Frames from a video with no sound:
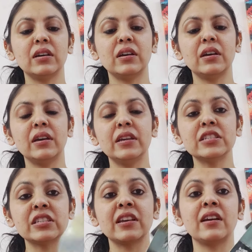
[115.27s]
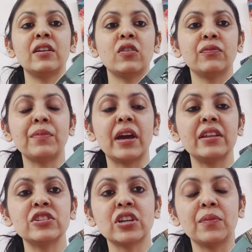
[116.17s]
is scared of
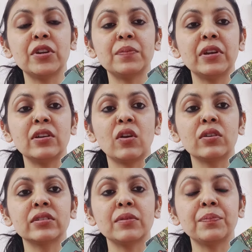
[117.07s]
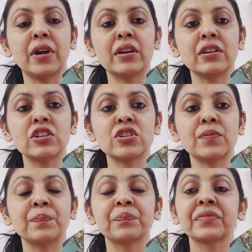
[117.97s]
marriage, commitment, long-term partnership.
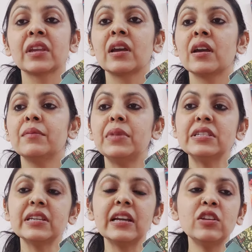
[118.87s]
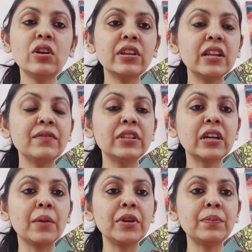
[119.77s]
Basically, you are dealing with a
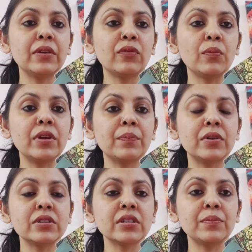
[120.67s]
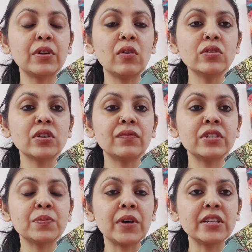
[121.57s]
commitment phobic person because of his
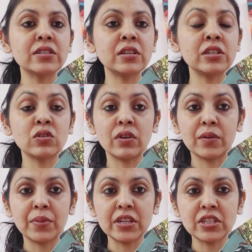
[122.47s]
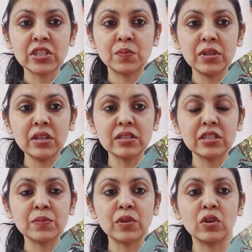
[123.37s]
or her past experiences,
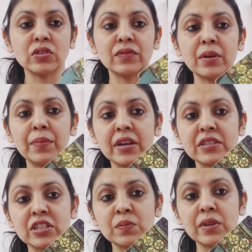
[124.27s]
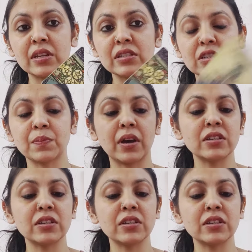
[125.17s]
because of their past experiences, past